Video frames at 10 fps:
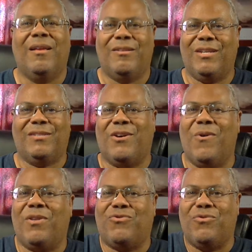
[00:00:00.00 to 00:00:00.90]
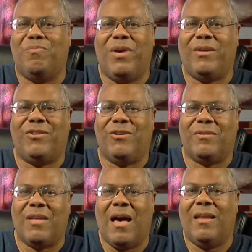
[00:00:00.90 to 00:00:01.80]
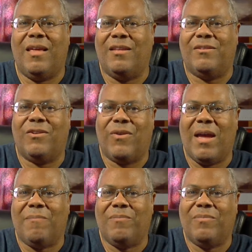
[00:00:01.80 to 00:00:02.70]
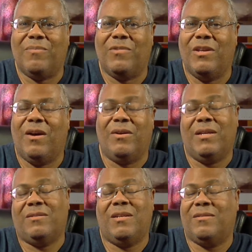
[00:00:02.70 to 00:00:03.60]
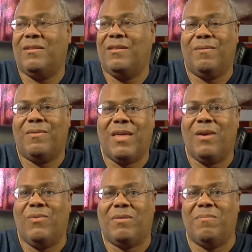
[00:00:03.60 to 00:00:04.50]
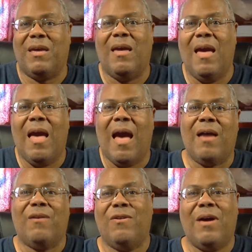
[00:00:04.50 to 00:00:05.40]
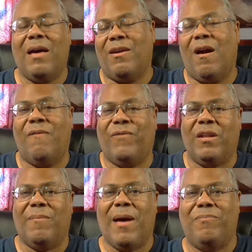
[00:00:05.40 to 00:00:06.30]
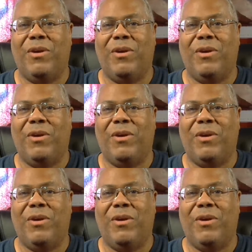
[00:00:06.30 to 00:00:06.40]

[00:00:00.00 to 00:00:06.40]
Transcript: just going through pictures on Instagram. You know, it's just a little thing with me. I don't know how y'all feel about